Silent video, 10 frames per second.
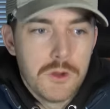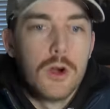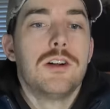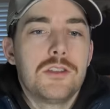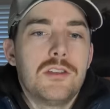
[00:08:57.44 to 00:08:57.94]
fuel
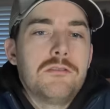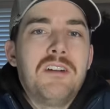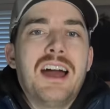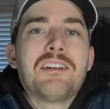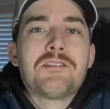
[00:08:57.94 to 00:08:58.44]
to the
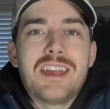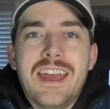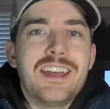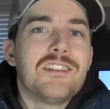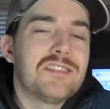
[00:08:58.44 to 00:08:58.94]
fire for the
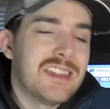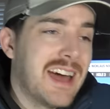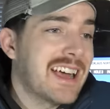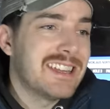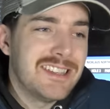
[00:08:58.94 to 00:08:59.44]
haters. And
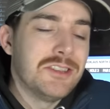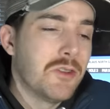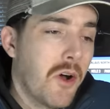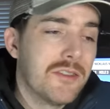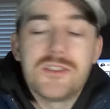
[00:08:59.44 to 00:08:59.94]
that
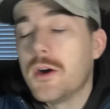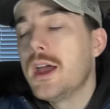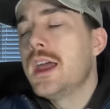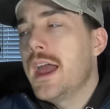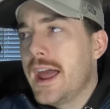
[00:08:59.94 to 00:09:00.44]
continued on. So,
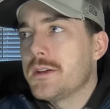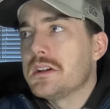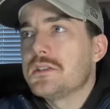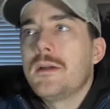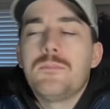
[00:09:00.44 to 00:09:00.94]

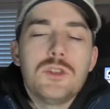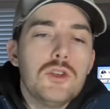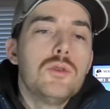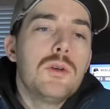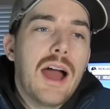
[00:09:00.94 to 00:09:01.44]
anyways,
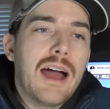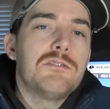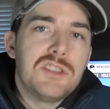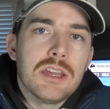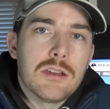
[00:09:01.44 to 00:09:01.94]
you
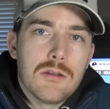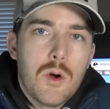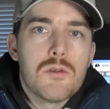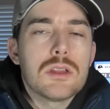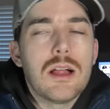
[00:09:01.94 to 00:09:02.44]
have seen it
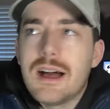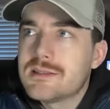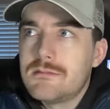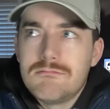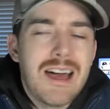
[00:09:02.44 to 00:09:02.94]
over the
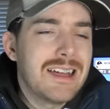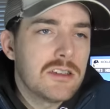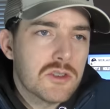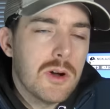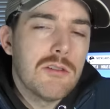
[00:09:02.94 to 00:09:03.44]
last nine
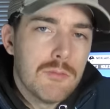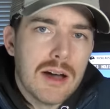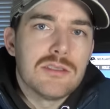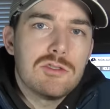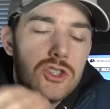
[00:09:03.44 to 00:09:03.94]
to 12
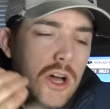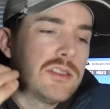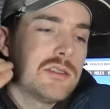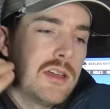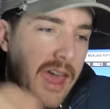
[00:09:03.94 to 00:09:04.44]
months.
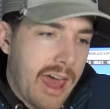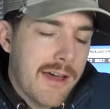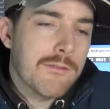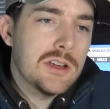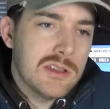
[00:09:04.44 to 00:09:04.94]
Just
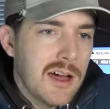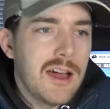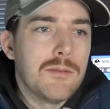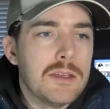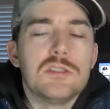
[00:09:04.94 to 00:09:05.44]
every
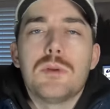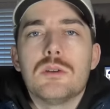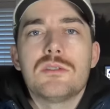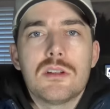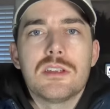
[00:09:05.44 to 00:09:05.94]
time he's
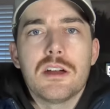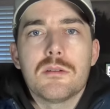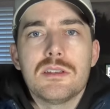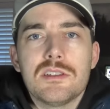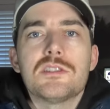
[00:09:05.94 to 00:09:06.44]
posted on
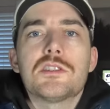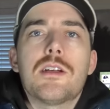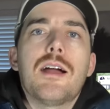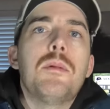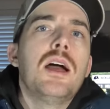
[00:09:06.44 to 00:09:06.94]
TaylorMade's
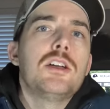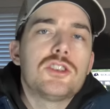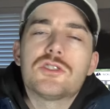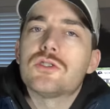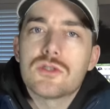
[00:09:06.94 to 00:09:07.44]
Instagram,
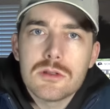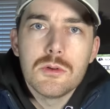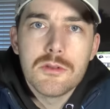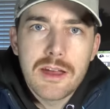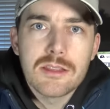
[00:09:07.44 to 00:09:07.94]
just a
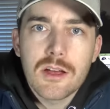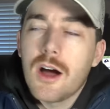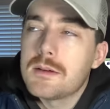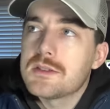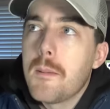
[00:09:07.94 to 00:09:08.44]
slew of hate in the
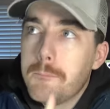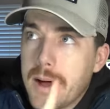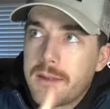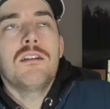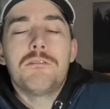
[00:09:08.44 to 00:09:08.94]
comments.
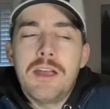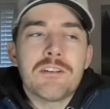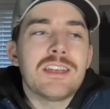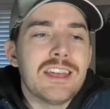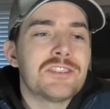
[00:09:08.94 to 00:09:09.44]
But a
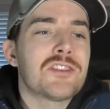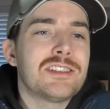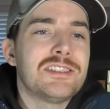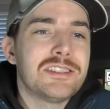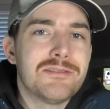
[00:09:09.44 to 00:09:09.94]
very
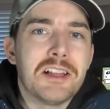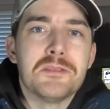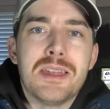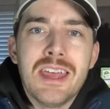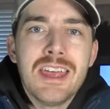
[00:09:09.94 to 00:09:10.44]
interesting
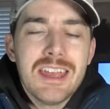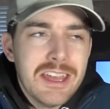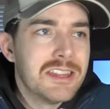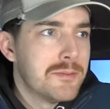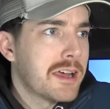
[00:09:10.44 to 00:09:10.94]
development
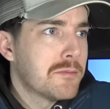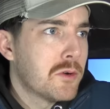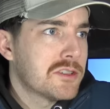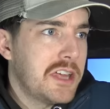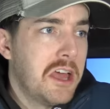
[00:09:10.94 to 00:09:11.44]
in the Micah
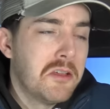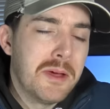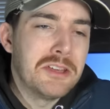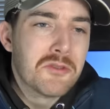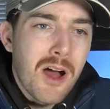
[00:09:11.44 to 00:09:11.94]
Morris
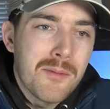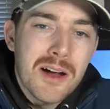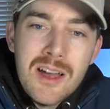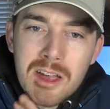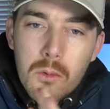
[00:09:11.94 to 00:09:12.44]
TaylorMade
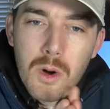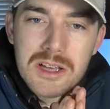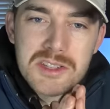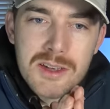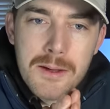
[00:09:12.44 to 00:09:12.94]
drama
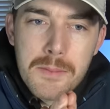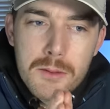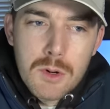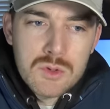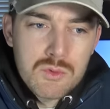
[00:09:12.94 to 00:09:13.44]
was
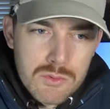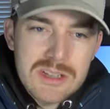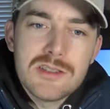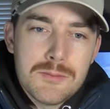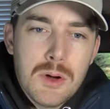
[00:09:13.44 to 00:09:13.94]
the most recent